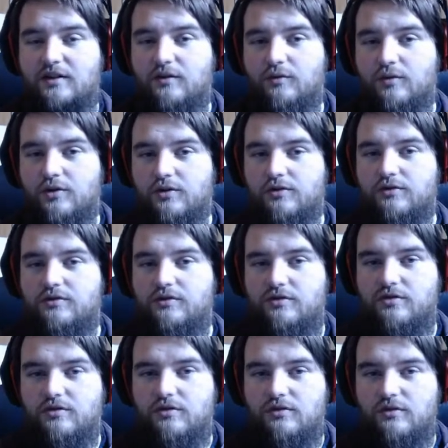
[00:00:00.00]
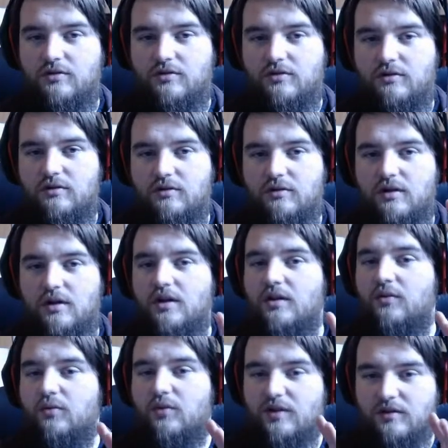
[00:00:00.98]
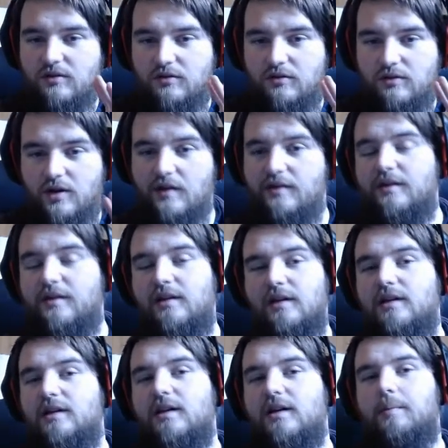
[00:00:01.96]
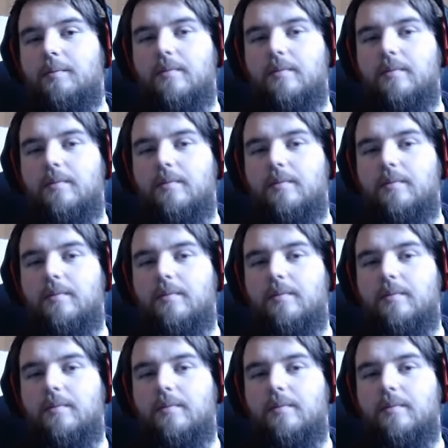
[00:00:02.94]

worlds with nothing in them,